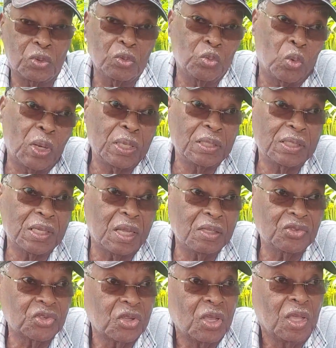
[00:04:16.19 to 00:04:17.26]
In one
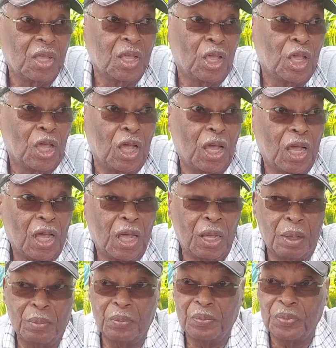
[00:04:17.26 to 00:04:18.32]
sense,
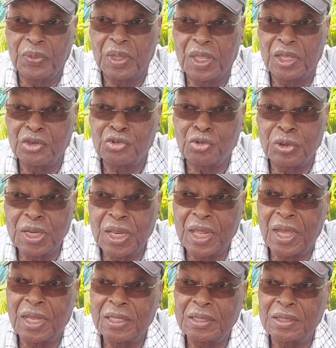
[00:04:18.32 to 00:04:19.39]
in
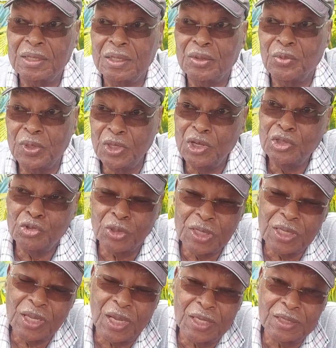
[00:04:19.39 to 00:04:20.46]
Trinidad, when you're in
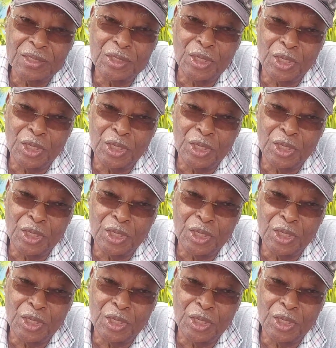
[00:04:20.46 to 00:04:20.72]
Trinidad,